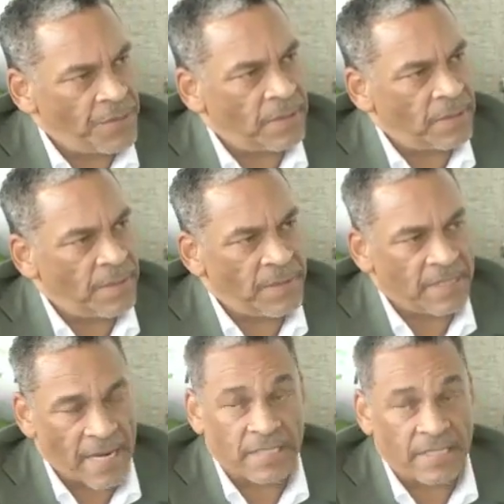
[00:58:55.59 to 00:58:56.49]

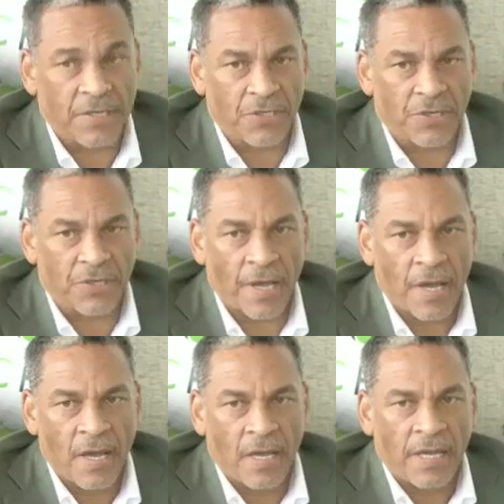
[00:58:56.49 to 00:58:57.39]
But but the last time I
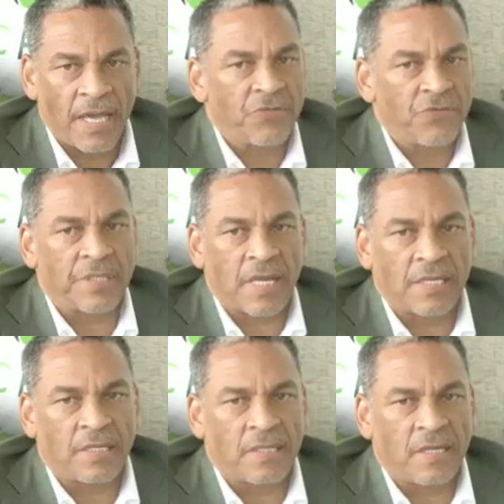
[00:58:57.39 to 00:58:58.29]
checked,
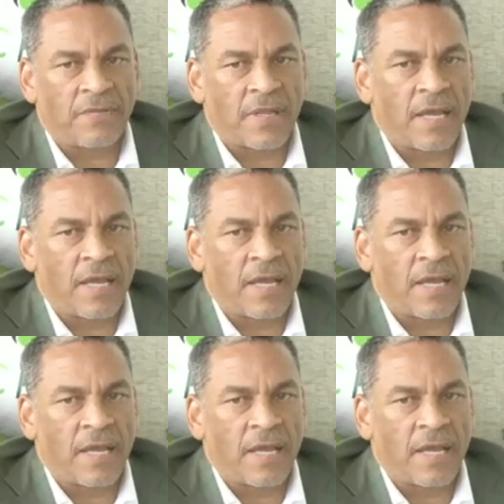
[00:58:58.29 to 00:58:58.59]
interest-sensitive